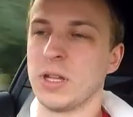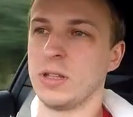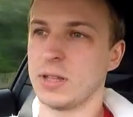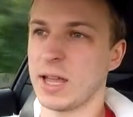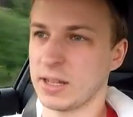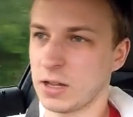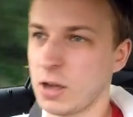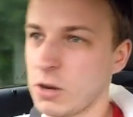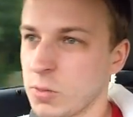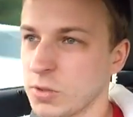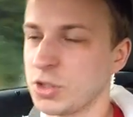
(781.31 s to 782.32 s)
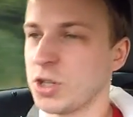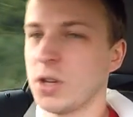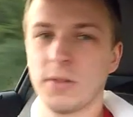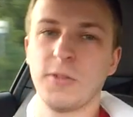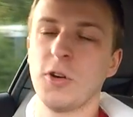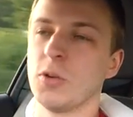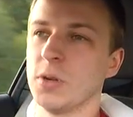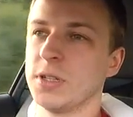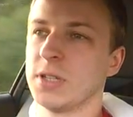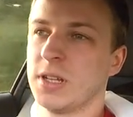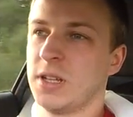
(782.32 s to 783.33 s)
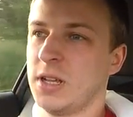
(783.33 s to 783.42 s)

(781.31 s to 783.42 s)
you get like a horrible jerk forward.